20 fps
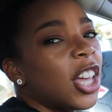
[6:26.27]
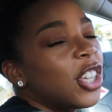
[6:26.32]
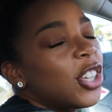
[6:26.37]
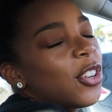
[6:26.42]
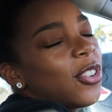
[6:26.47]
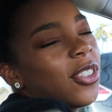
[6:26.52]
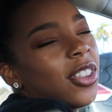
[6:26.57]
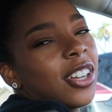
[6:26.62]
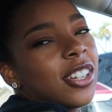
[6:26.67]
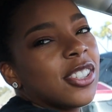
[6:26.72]

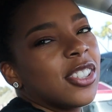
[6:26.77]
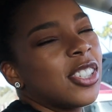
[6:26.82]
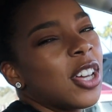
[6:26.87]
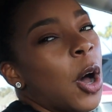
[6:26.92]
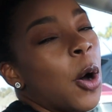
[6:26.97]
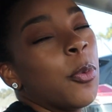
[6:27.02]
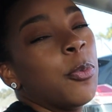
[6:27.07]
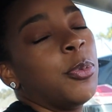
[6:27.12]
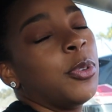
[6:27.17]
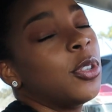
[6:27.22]
"You look
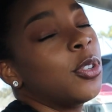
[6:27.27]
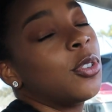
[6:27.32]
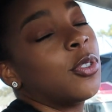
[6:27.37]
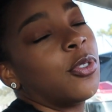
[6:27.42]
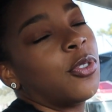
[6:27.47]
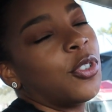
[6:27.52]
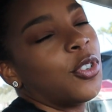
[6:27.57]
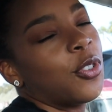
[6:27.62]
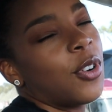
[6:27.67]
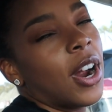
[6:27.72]
so
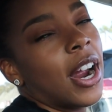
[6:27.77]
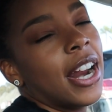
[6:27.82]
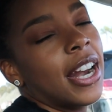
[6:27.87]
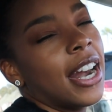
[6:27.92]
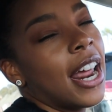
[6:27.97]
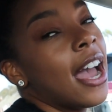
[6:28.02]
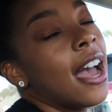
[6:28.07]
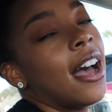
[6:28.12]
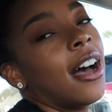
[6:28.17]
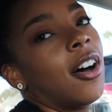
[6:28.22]
beautiful
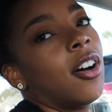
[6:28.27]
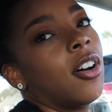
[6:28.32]
right now."